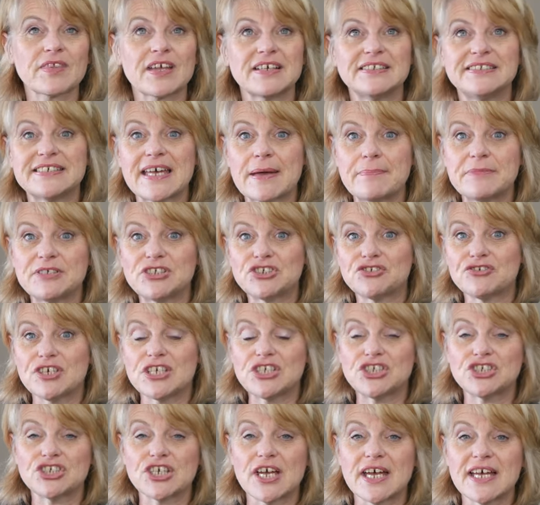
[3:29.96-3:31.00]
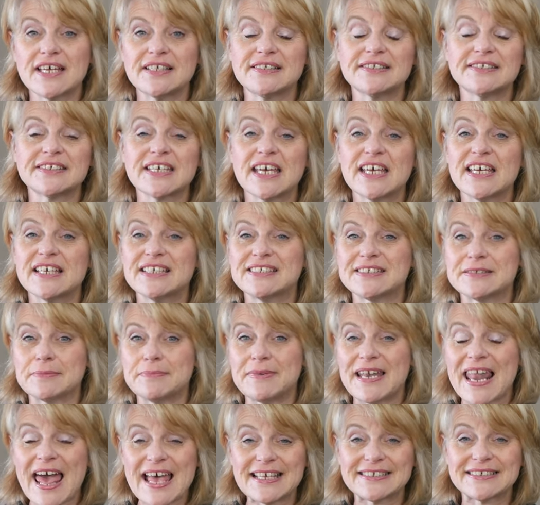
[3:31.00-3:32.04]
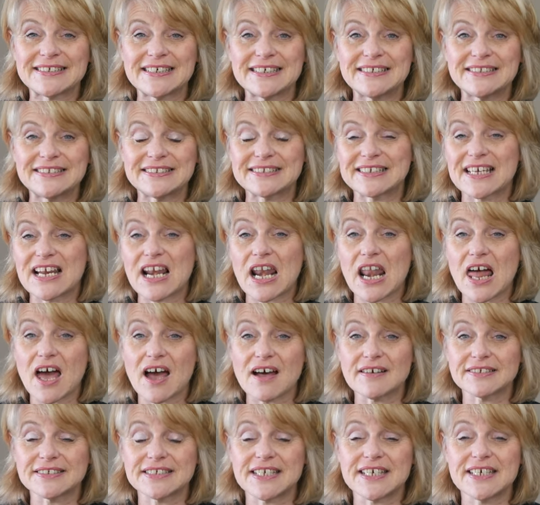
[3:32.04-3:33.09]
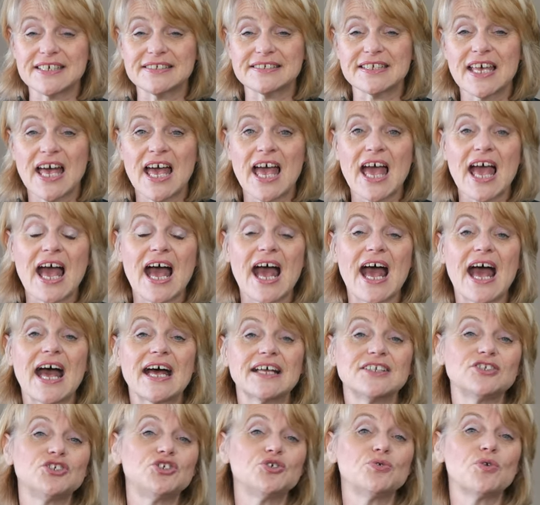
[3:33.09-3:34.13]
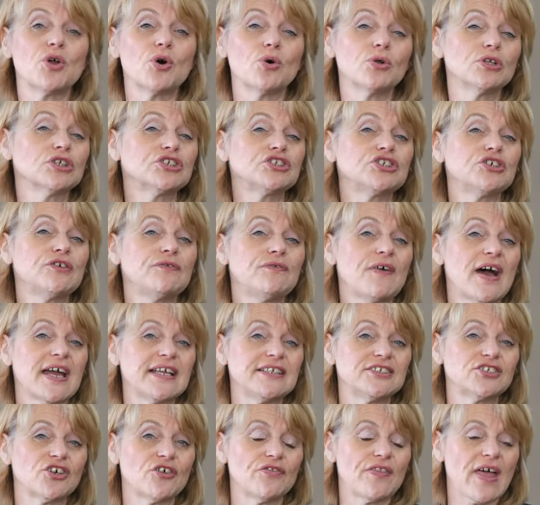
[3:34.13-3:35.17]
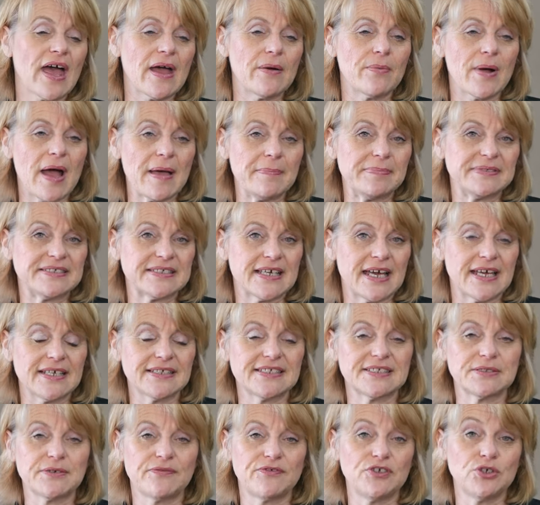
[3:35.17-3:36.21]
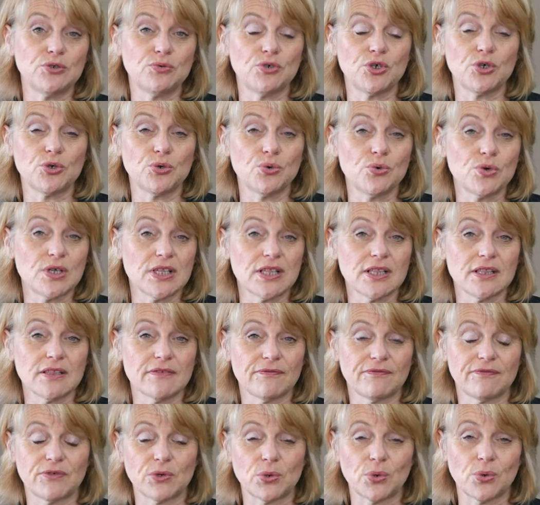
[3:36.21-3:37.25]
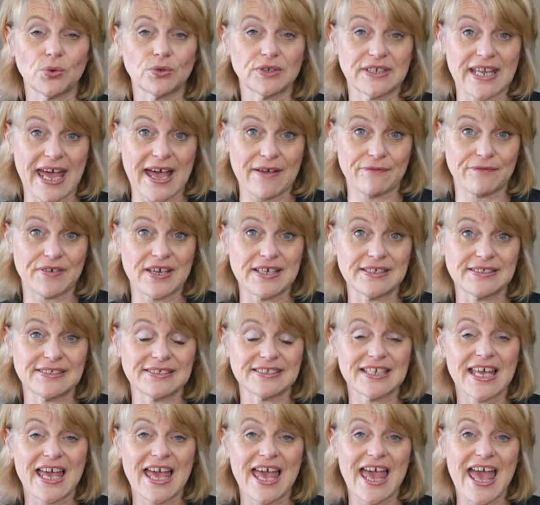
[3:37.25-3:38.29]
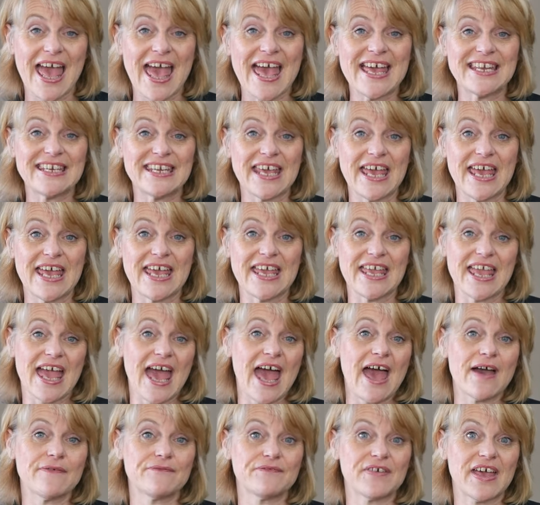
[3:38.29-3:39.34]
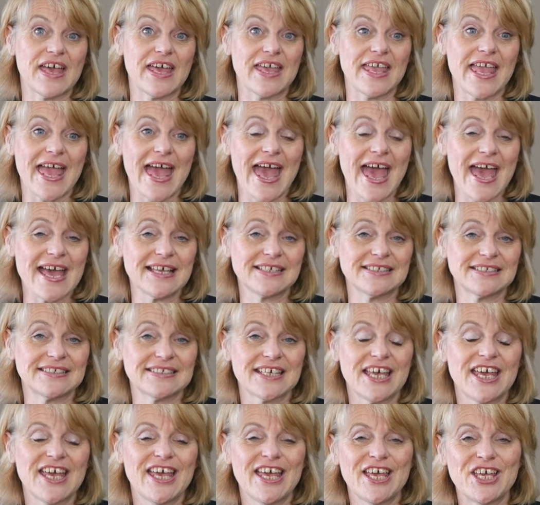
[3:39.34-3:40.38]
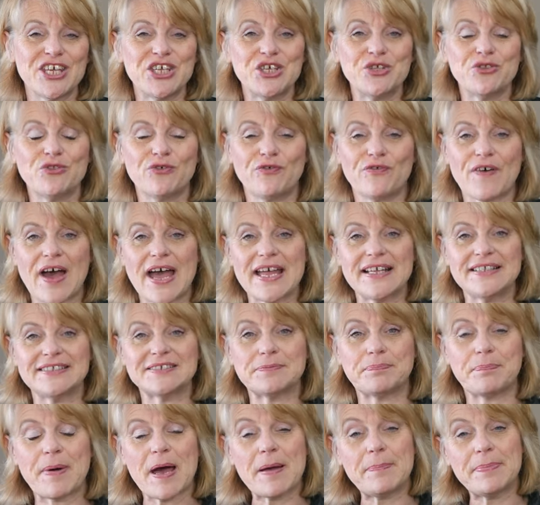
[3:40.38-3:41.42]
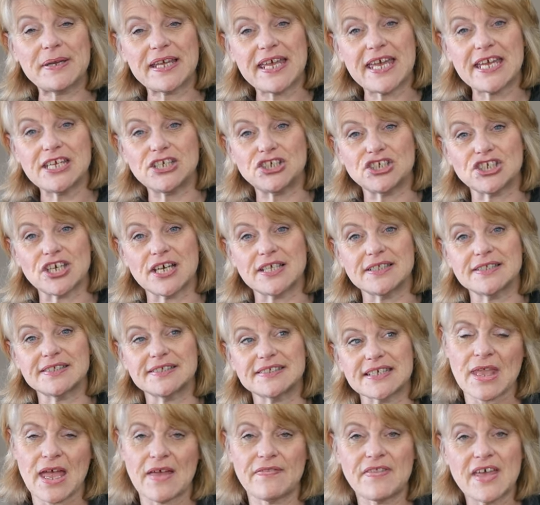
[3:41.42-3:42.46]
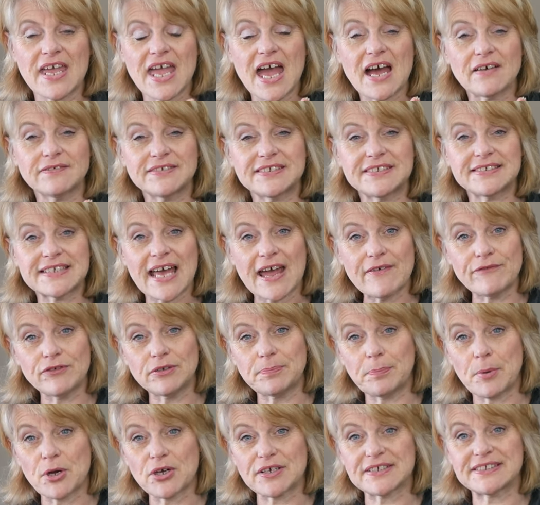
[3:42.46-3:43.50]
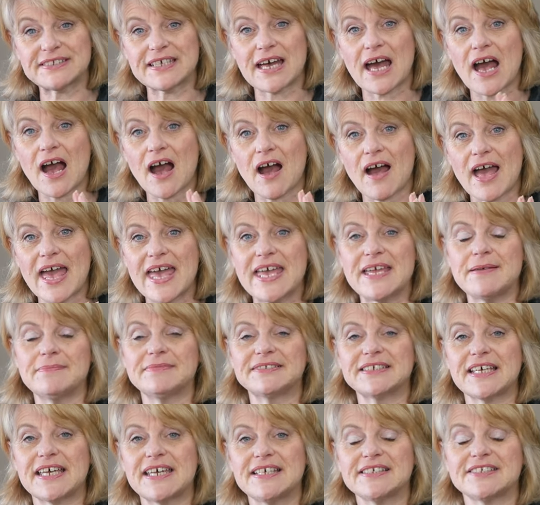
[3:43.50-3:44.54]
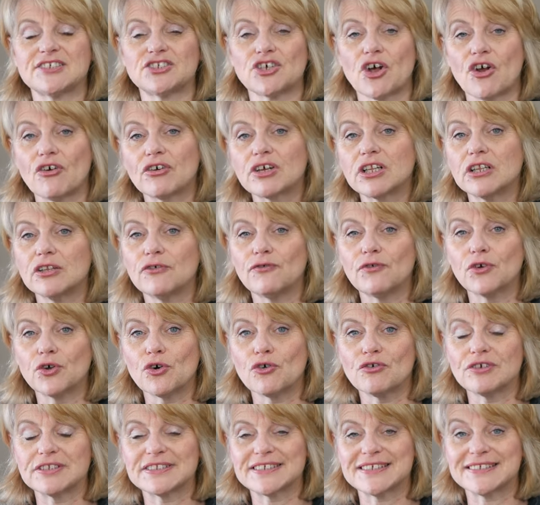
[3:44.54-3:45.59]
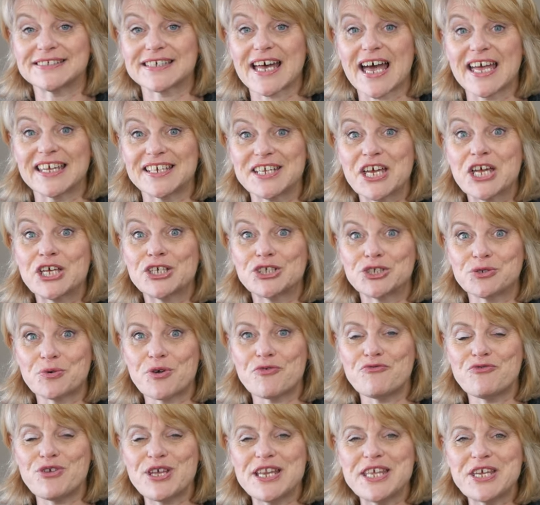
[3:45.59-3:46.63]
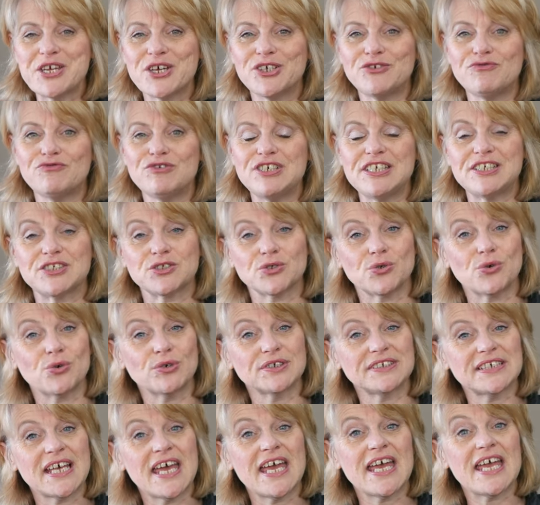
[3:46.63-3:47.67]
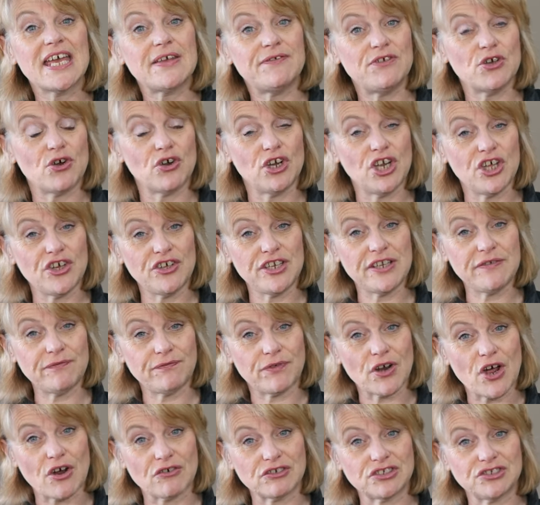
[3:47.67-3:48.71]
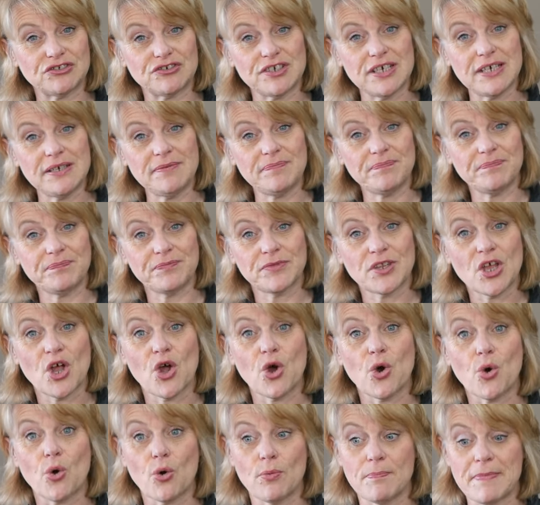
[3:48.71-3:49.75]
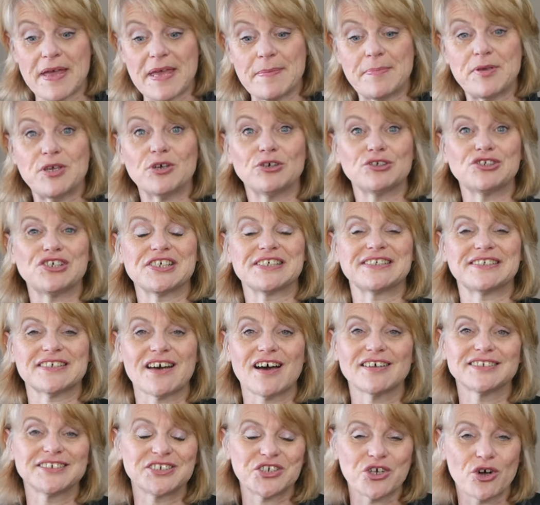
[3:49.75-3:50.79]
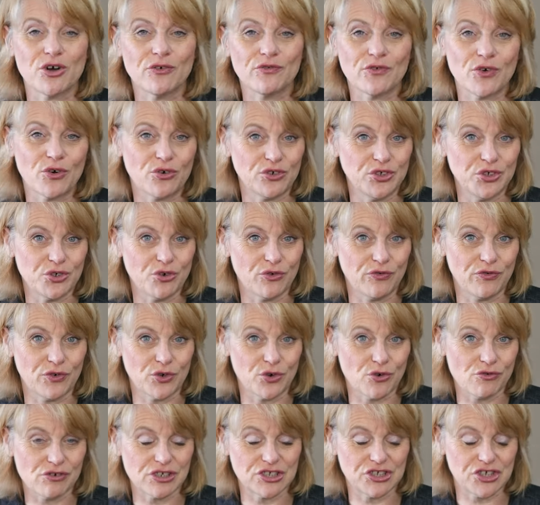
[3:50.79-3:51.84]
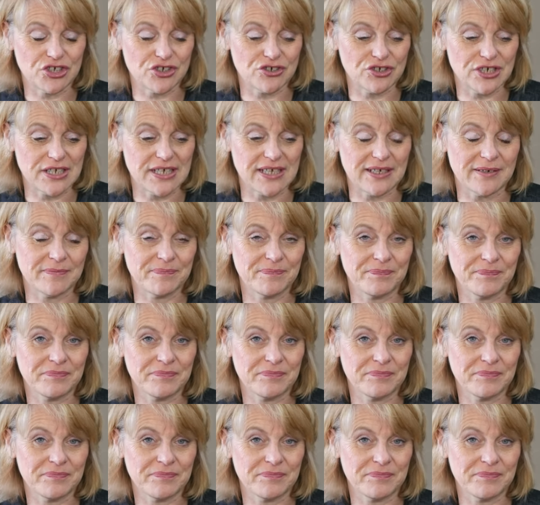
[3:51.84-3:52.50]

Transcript: demonstrations, some lessons and classes, and you'll also find on their website. So if you Google for NAFAS, N A F A S, you'll find publications, and they have several books that are aimed at historical floral design. So a really good resource if you're learning floristry, or maybe you're just starting off on your floral journey.